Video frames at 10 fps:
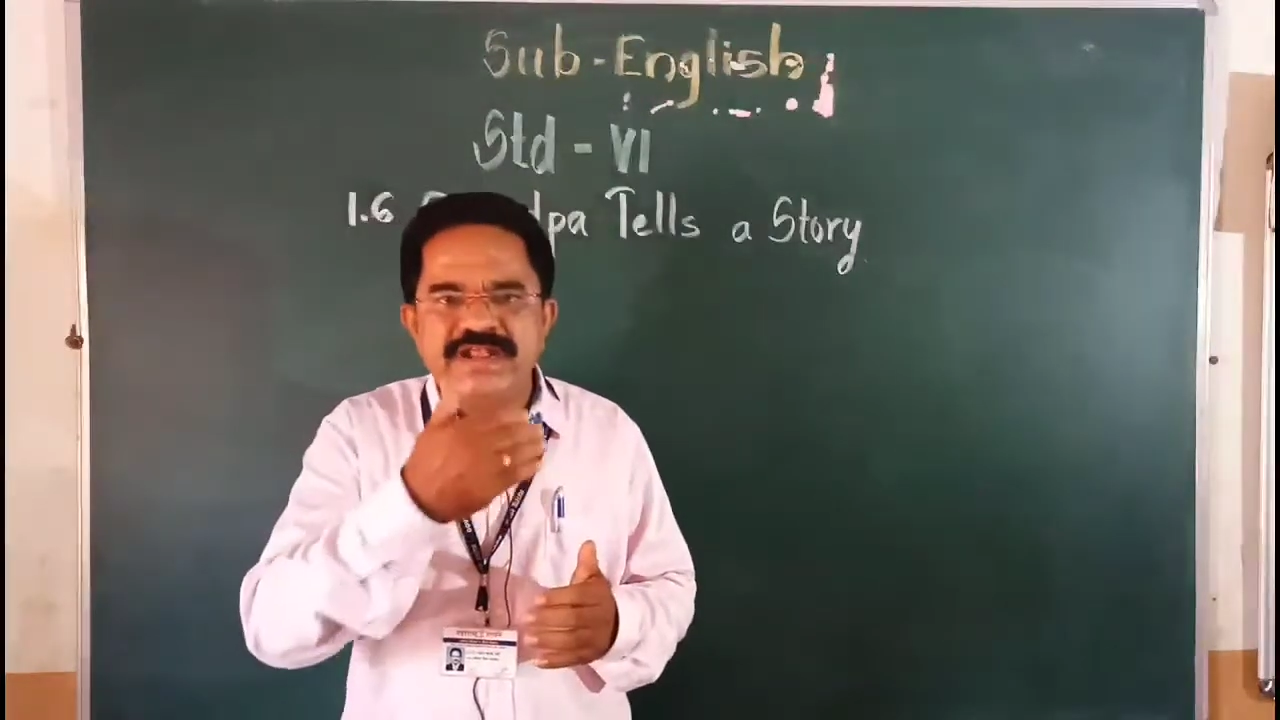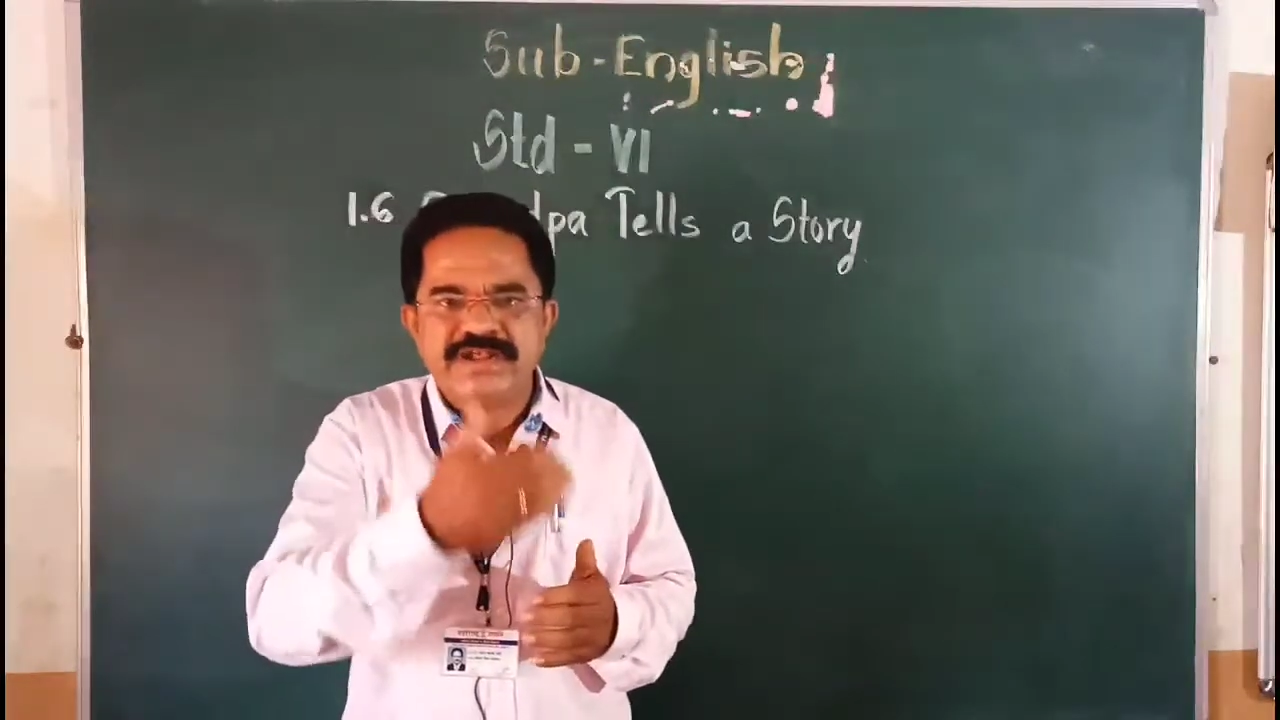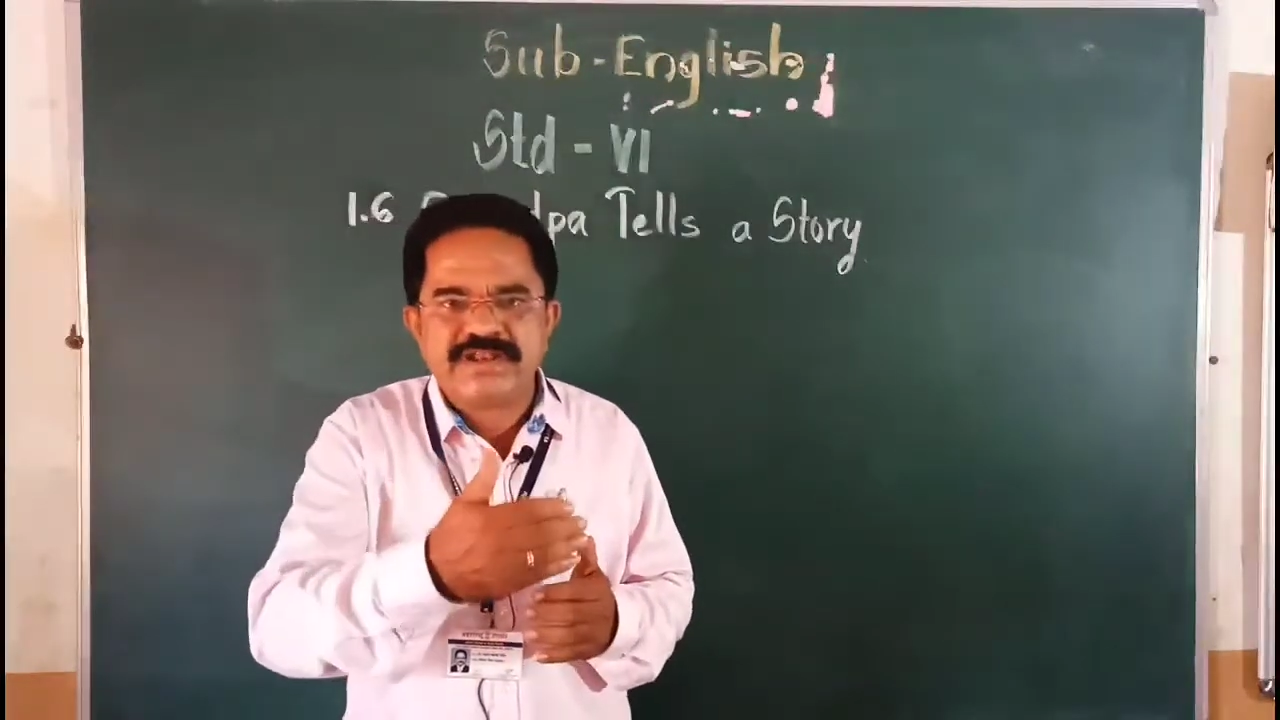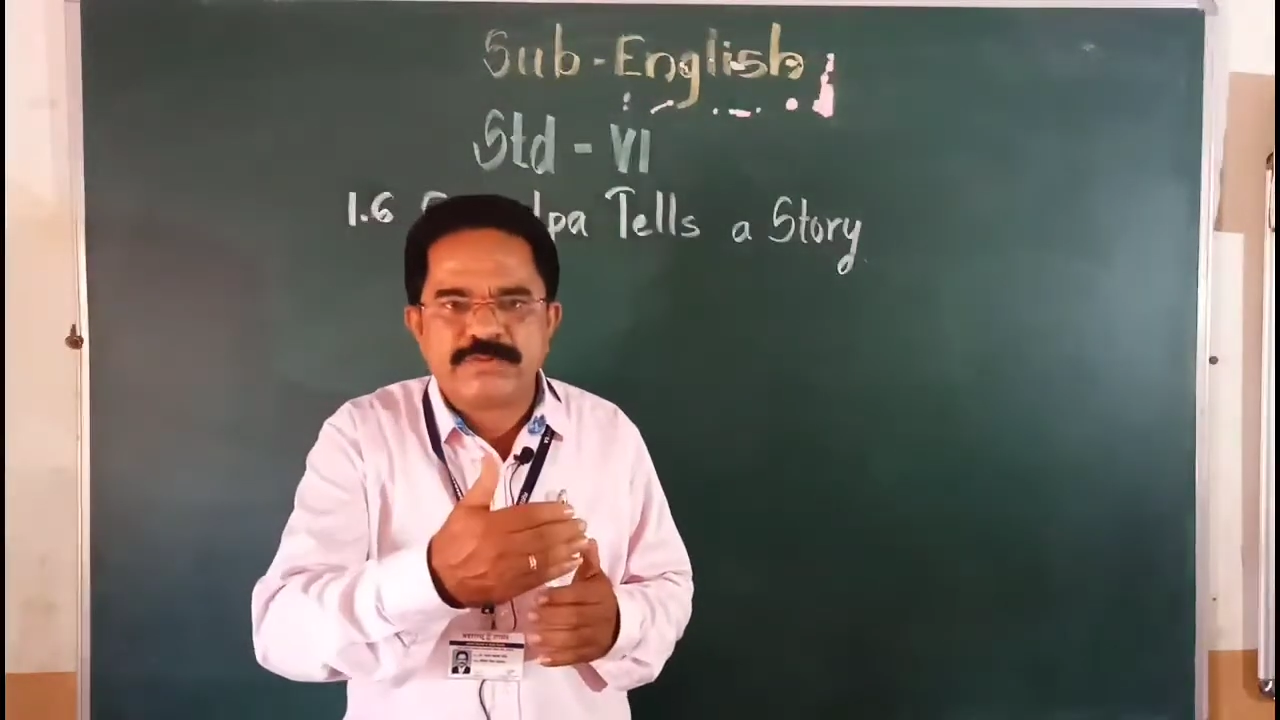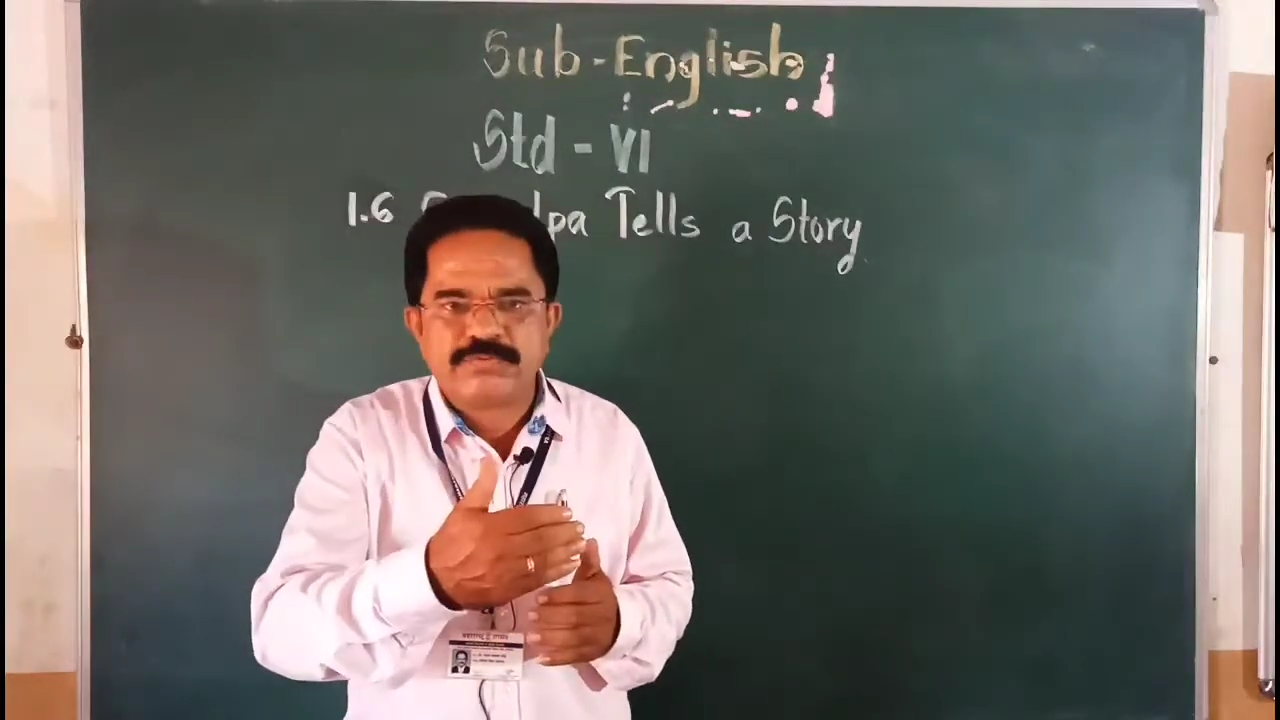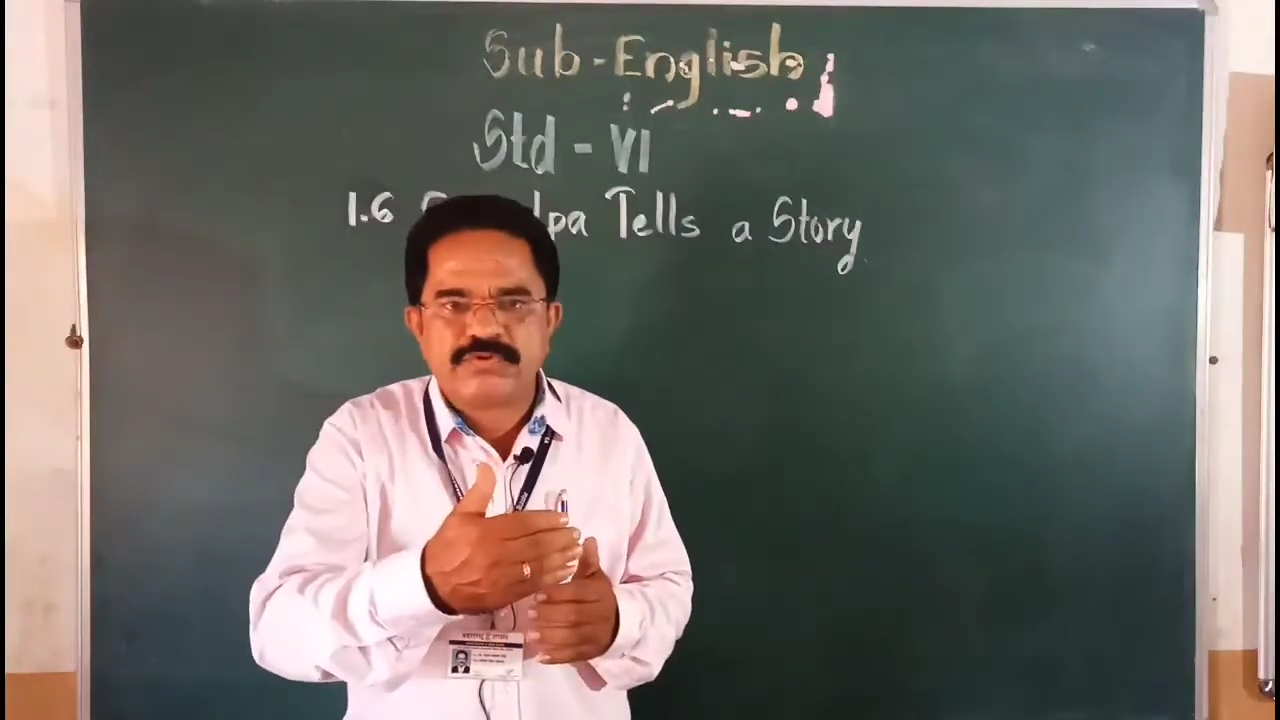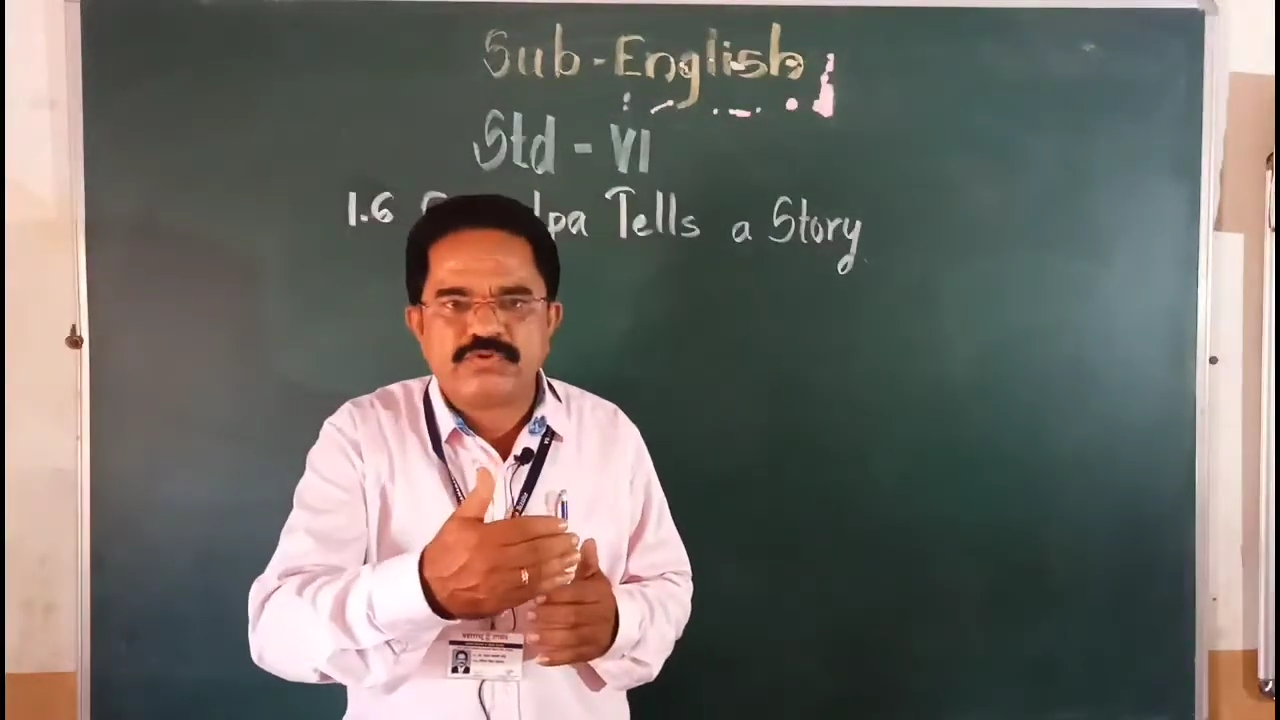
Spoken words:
interrupt